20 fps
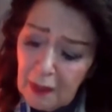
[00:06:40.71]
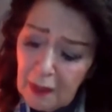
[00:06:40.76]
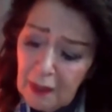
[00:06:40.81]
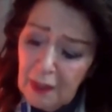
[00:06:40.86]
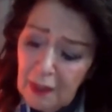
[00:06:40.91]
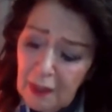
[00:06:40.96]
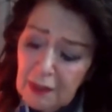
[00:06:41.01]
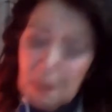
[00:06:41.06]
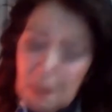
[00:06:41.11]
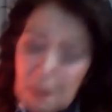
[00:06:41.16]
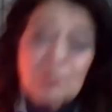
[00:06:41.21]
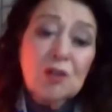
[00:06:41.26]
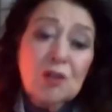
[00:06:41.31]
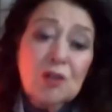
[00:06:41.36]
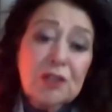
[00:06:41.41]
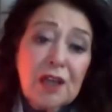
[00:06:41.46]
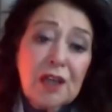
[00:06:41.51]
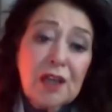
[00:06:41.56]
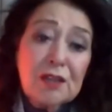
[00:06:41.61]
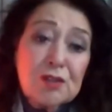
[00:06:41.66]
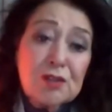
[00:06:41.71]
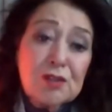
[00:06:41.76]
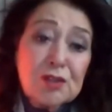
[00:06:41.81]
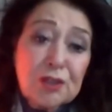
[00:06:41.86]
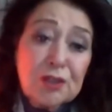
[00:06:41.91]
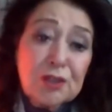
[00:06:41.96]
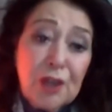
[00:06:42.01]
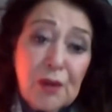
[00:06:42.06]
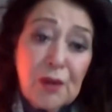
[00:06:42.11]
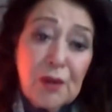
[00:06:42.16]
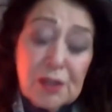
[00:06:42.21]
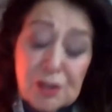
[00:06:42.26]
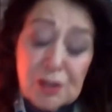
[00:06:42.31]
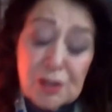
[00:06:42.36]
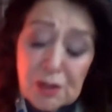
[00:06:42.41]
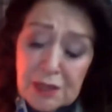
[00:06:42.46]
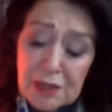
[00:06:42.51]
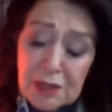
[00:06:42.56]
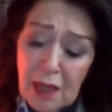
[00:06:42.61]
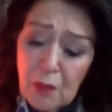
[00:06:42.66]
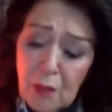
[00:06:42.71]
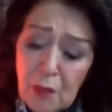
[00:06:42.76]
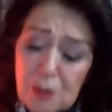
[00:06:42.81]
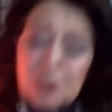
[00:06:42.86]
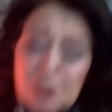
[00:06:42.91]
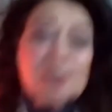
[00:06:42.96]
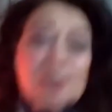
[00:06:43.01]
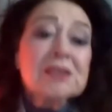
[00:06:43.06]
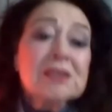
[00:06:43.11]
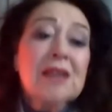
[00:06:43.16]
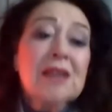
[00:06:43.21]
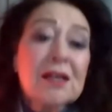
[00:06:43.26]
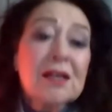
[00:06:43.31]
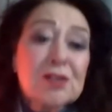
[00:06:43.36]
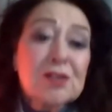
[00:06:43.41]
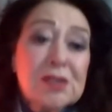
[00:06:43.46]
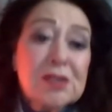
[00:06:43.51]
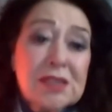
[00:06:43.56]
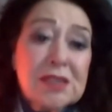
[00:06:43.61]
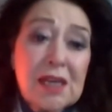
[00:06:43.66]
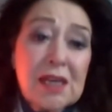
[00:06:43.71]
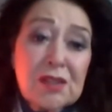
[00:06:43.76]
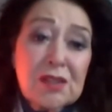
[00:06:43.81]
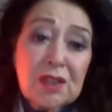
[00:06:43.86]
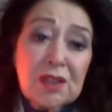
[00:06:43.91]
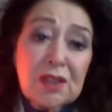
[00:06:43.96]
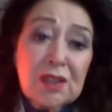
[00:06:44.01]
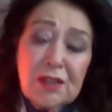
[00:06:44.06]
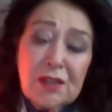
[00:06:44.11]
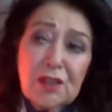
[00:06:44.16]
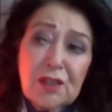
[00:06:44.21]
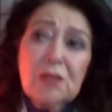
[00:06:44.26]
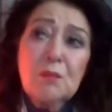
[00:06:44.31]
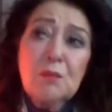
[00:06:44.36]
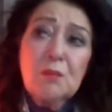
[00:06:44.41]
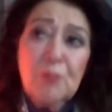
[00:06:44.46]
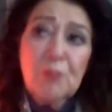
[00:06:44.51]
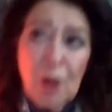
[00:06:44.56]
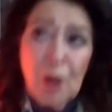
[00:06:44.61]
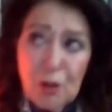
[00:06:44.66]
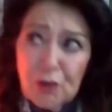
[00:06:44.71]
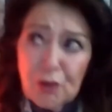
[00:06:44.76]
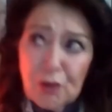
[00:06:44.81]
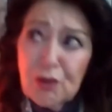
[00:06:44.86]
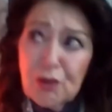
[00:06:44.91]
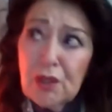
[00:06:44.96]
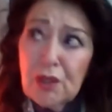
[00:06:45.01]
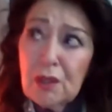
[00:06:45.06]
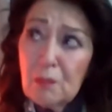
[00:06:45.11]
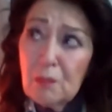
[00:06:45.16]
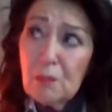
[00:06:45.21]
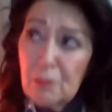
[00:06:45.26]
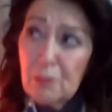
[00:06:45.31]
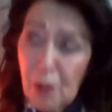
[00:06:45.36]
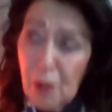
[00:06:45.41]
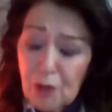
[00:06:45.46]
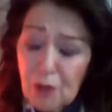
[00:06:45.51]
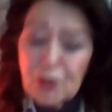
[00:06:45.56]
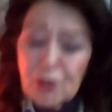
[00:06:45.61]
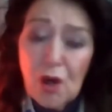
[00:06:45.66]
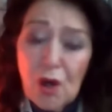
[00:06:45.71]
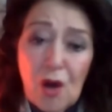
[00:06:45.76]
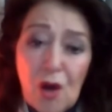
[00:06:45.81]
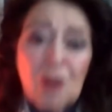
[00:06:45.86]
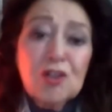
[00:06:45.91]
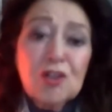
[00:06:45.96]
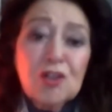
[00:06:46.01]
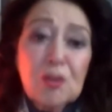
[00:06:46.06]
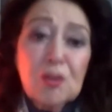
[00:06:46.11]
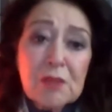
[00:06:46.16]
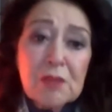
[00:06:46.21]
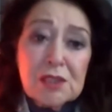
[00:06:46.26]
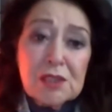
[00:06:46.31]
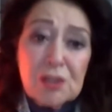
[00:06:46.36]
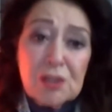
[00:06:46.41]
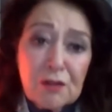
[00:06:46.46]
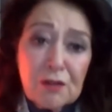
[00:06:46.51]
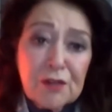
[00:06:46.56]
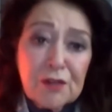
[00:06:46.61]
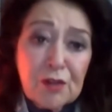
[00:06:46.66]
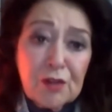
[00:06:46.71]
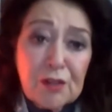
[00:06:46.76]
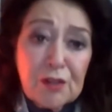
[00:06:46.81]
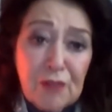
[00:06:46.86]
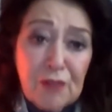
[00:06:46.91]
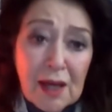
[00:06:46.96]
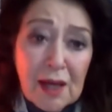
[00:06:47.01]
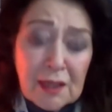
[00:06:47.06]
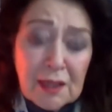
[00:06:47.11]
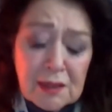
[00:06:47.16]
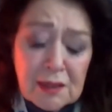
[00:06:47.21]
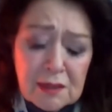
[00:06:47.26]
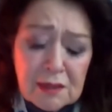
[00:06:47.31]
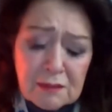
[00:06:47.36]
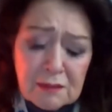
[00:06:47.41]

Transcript: and I'm not going to go into it. I would just like to say that I think both, both arguments are very valid,